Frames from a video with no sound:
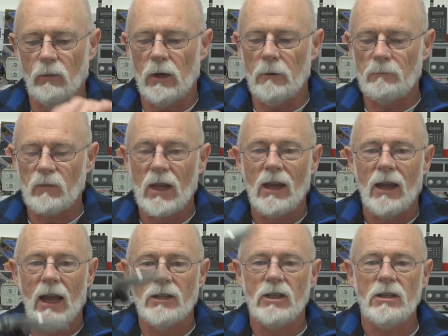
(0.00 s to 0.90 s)
Well,
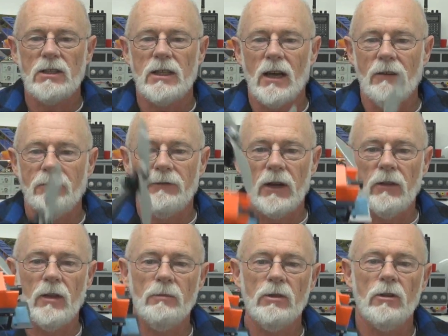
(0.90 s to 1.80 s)
as you can see, I
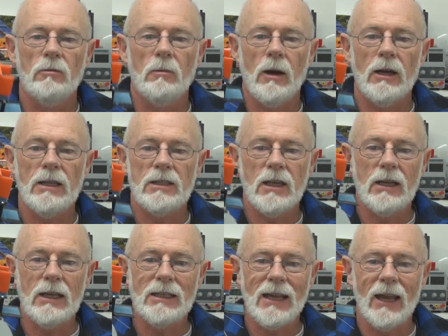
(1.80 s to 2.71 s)
fitted them to my
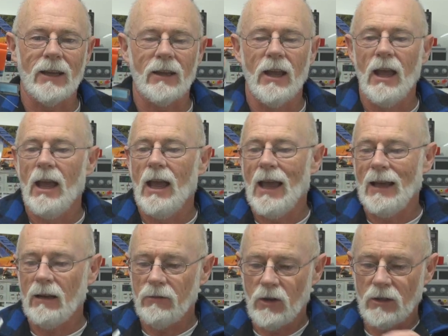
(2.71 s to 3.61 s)
Cinetank.
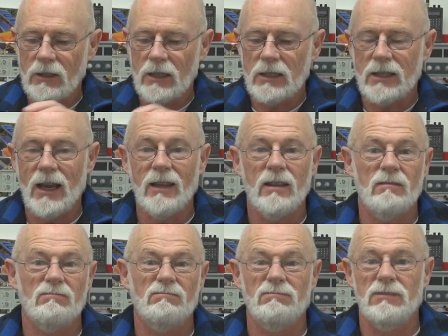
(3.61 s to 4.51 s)
And I've got to say
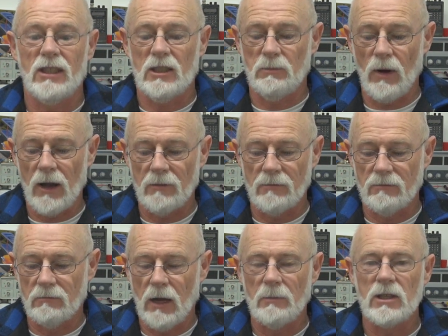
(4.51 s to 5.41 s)
that
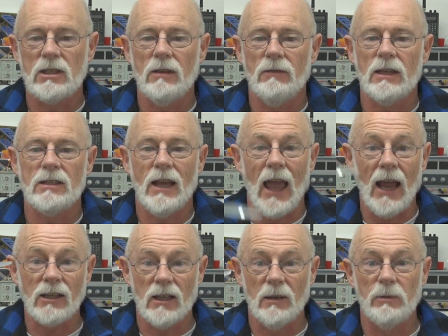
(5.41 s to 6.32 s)
despite my misgivings, they
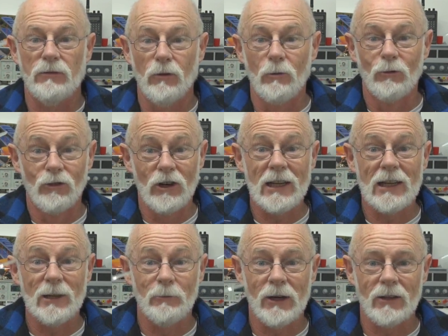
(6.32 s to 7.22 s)
actually perform
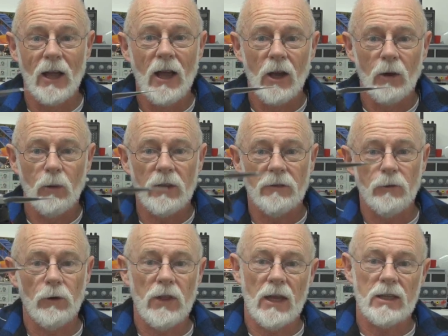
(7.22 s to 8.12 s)
really well. With a
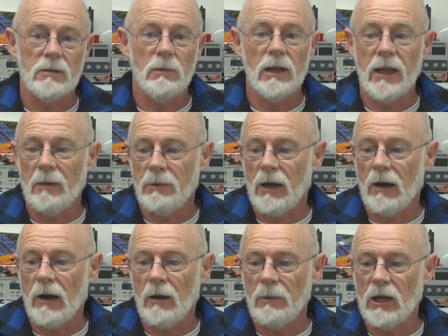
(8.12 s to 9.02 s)
4,000 milliamp
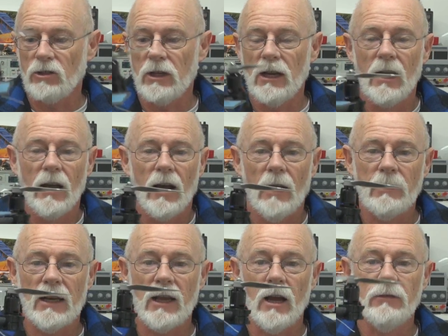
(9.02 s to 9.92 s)
hour battery, I'm
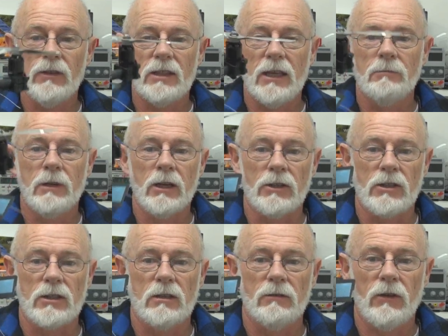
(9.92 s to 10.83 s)
getting over 10
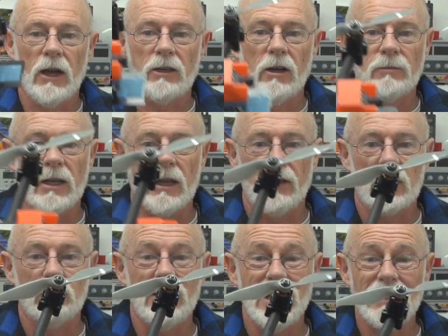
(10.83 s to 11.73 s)
minutes flight times out of
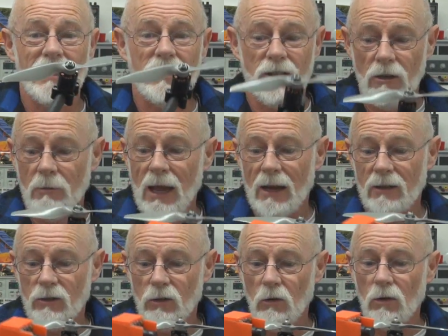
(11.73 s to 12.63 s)
this, which isn't too bad
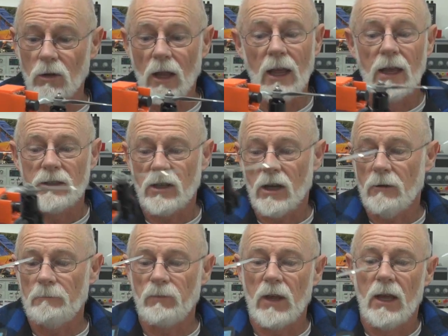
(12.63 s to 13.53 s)
at all.
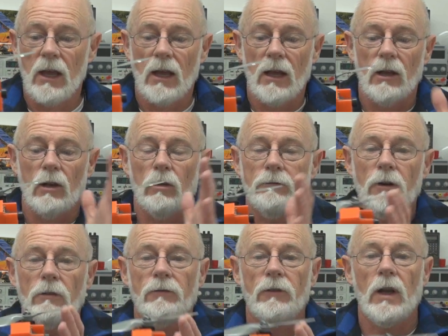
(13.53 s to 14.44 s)
So look
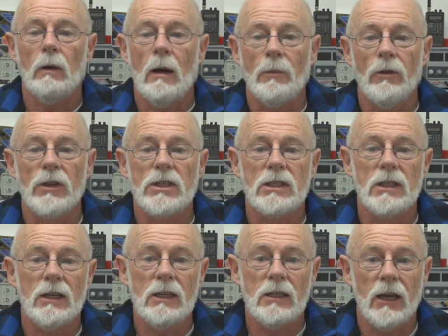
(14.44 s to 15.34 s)
for a follow-up on the
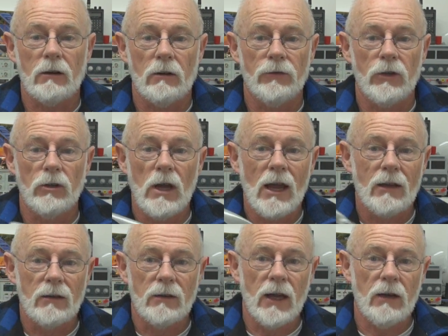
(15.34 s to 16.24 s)
Cinetank review.
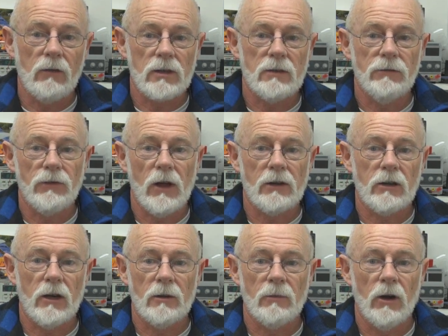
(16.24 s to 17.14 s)
Now I've got some flight
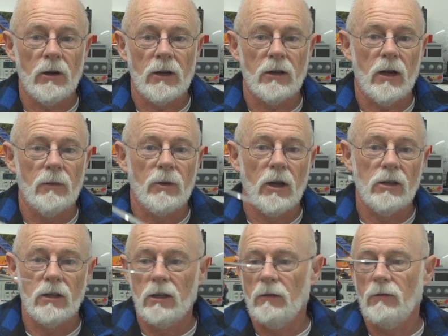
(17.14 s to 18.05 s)
time on it. I'm going
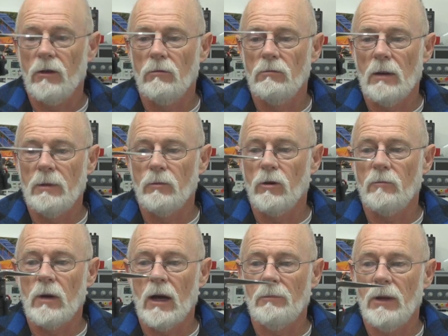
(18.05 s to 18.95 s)
to give you a bit
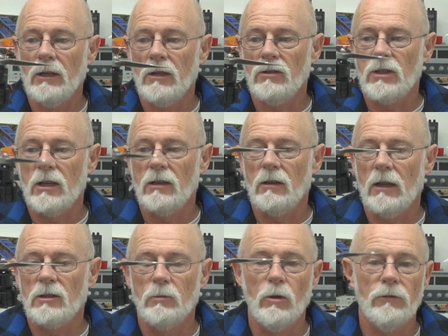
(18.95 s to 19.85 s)
more of my opinions
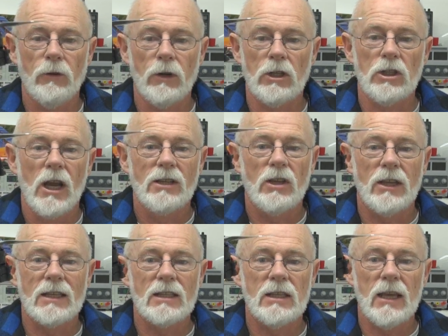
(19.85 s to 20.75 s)
and some more footage so
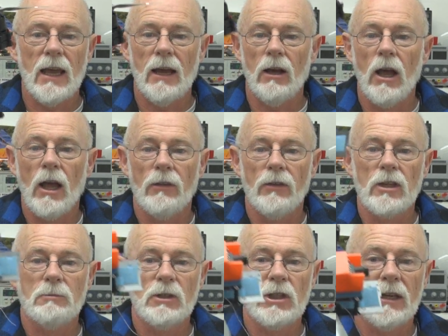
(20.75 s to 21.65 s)
you can see how
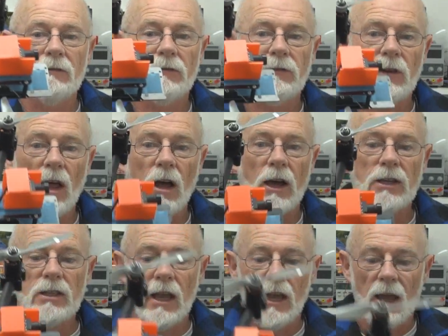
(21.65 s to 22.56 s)
this machine
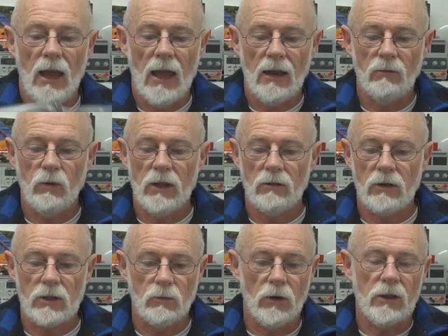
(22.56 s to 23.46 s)
flies and whether
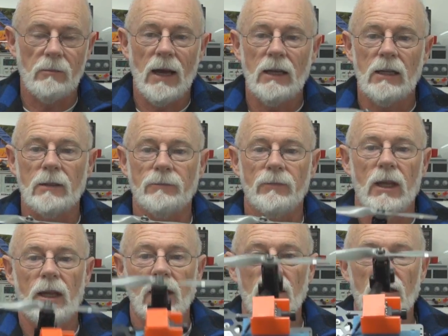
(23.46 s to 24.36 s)
it's worth the money.
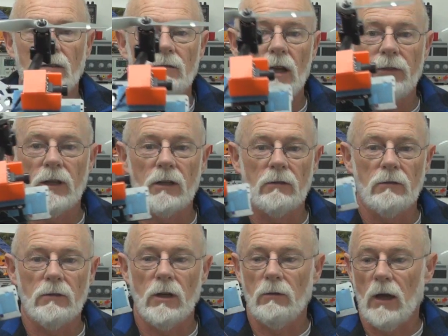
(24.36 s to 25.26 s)
And I think,
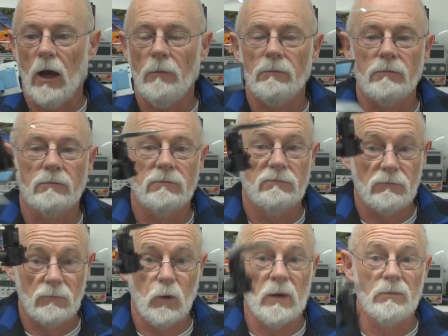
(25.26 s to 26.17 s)
I'm
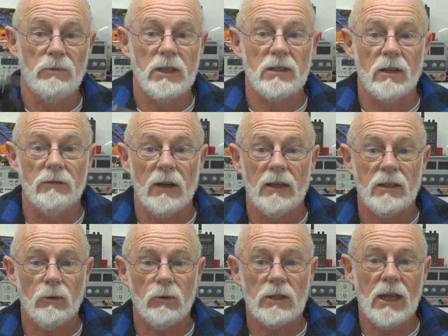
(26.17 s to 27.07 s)
quite impressed so far.
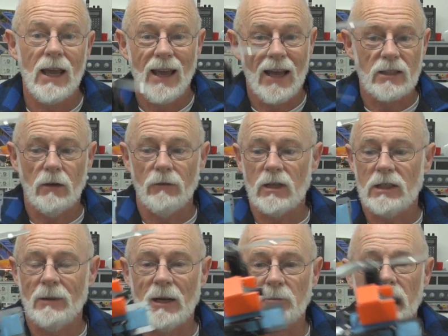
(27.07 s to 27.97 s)
So we'll see. It's
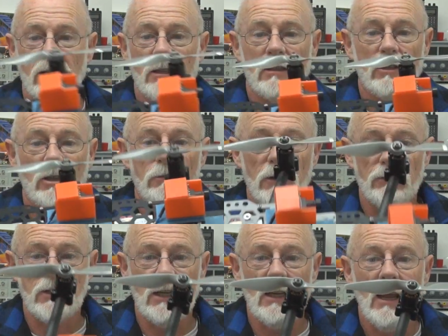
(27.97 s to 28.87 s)
obviously much bigger than the
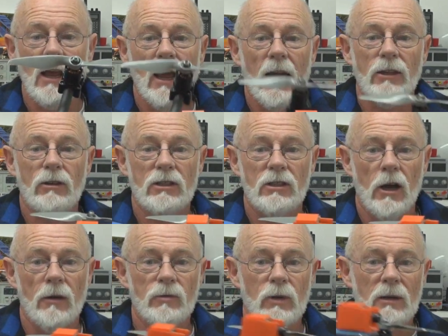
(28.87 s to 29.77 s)
250, and there are
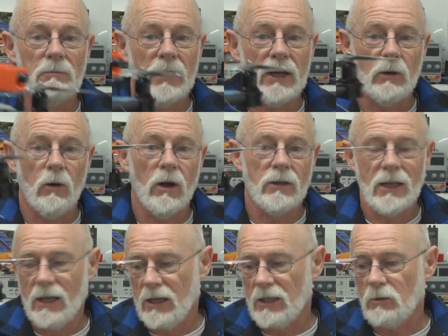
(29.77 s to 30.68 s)
times when a big quad
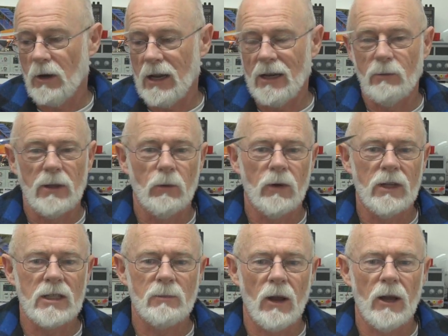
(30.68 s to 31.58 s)
is quite handy. When the
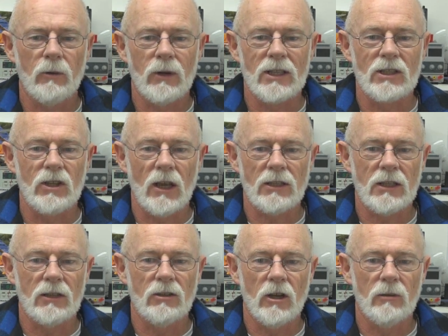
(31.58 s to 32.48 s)
wind's blowing, when it's
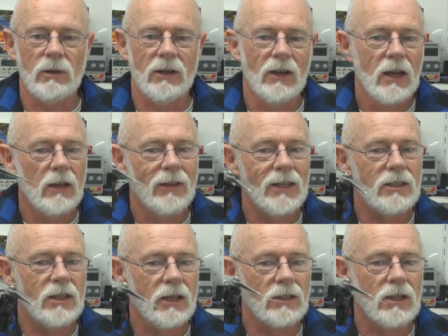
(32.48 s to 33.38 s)
gusty and turbulent,
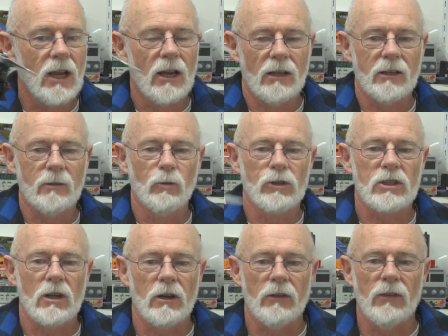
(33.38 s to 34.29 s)
these things are a little more
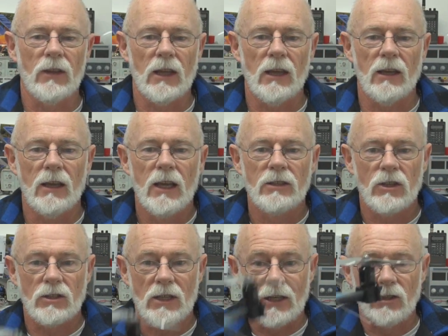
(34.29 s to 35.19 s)
solid in the air.
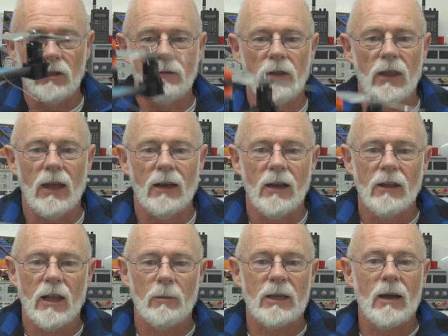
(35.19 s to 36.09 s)
So stay tuned for
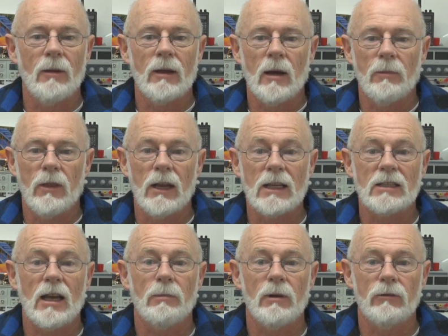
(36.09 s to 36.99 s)
that. That'll be coming up in the
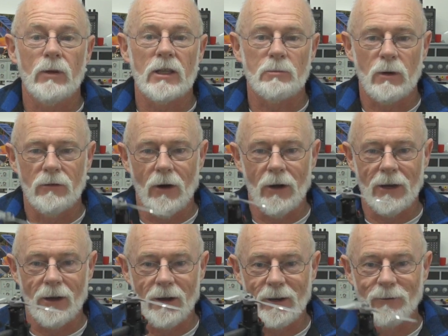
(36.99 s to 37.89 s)
next couple of weeks,
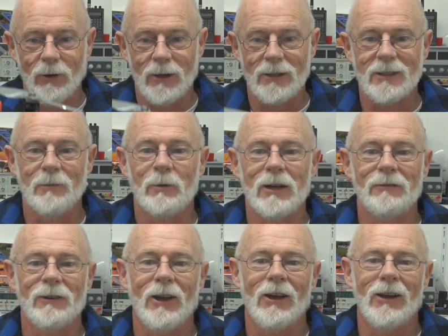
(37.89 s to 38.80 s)
providing I can find somewhere to
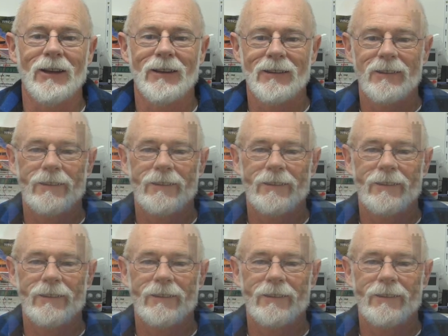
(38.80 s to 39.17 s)
fly.